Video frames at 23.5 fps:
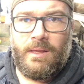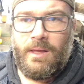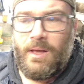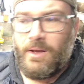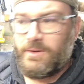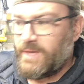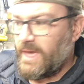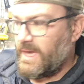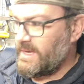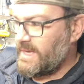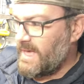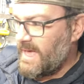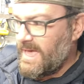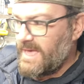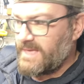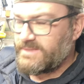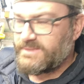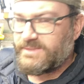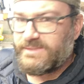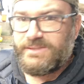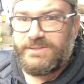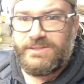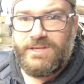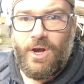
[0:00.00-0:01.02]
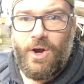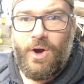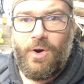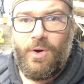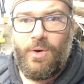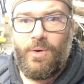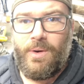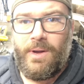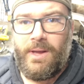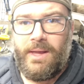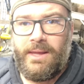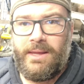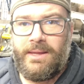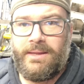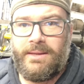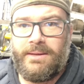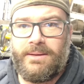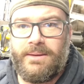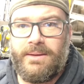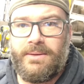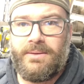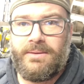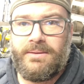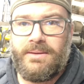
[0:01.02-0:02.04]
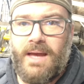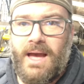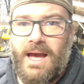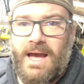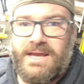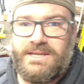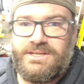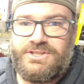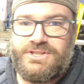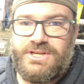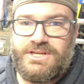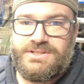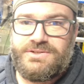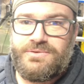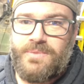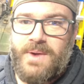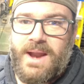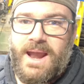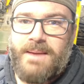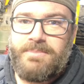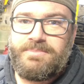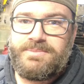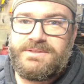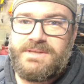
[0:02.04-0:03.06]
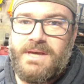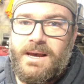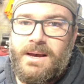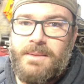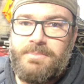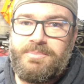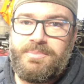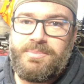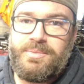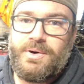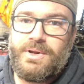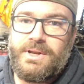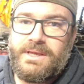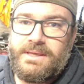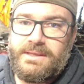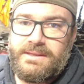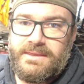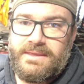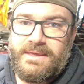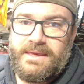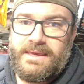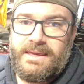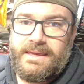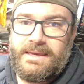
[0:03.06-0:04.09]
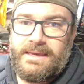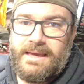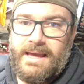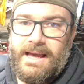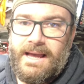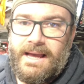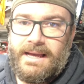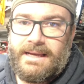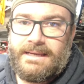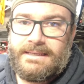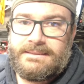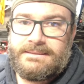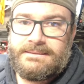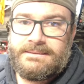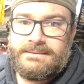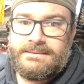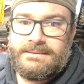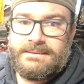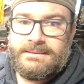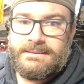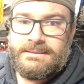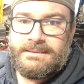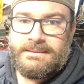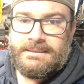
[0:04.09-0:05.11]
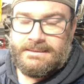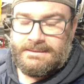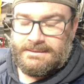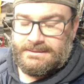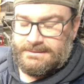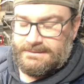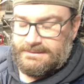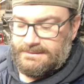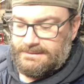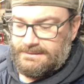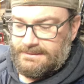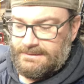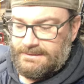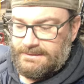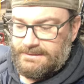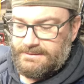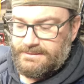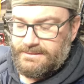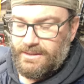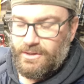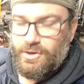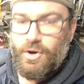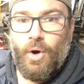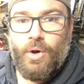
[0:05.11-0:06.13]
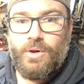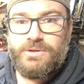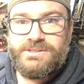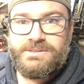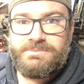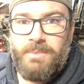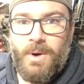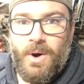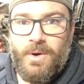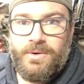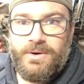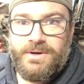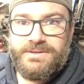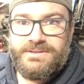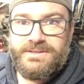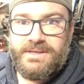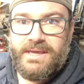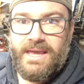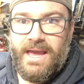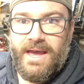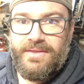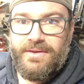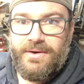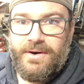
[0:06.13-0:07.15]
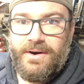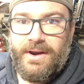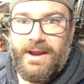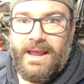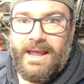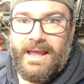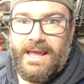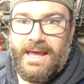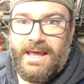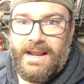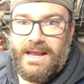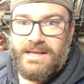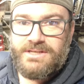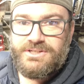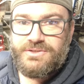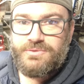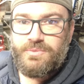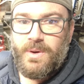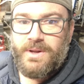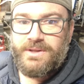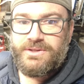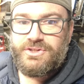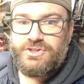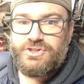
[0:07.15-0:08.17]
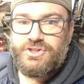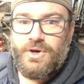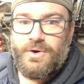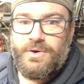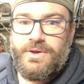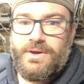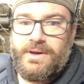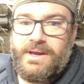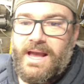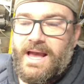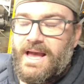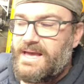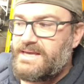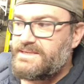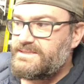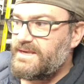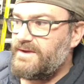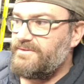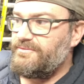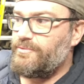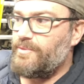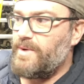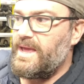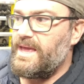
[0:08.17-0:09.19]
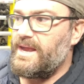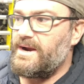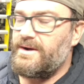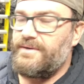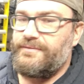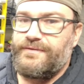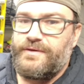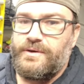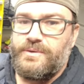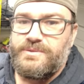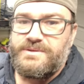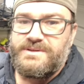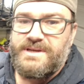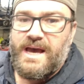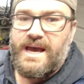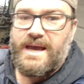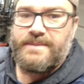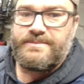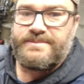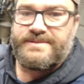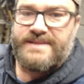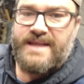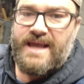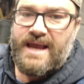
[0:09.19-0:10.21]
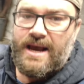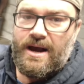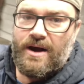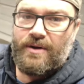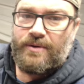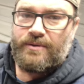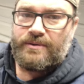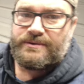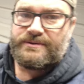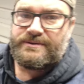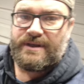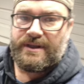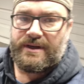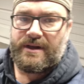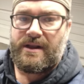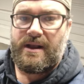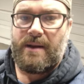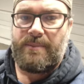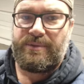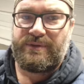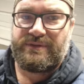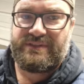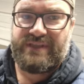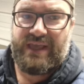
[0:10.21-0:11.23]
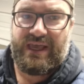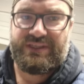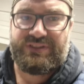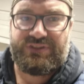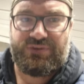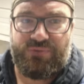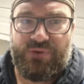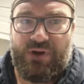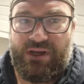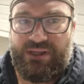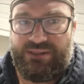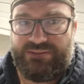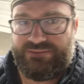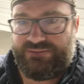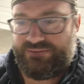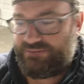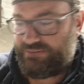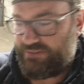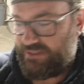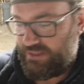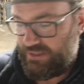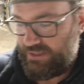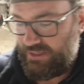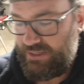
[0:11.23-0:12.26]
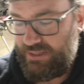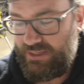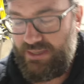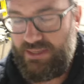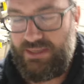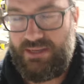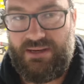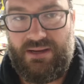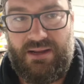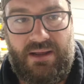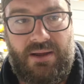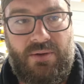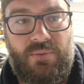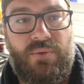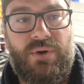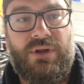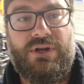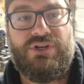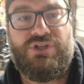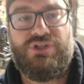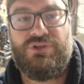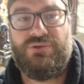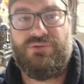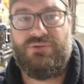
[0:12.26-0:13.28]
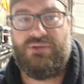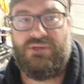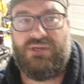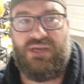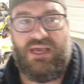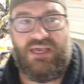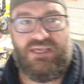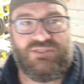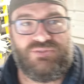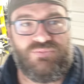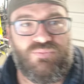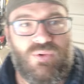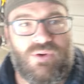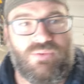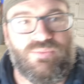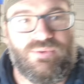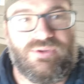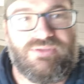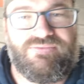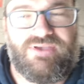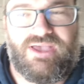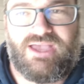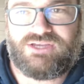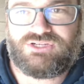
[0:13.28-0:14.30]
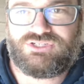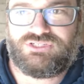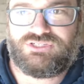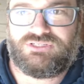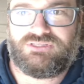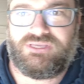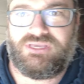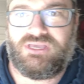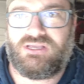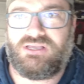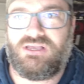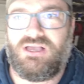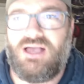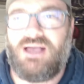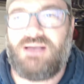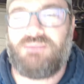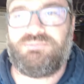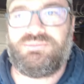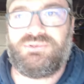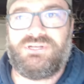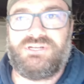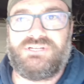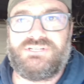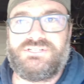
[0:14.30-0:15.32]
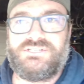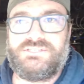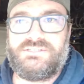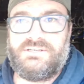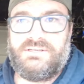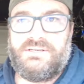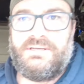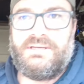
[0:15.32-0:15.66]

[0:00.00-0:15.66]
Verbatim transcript: Okay guys, so I just wrapped up putting the cold smoker together, and I just wanted to show you guys, I've ran it a few times now, done a couple test runs, and I want to show you guys what we've actually accomplished.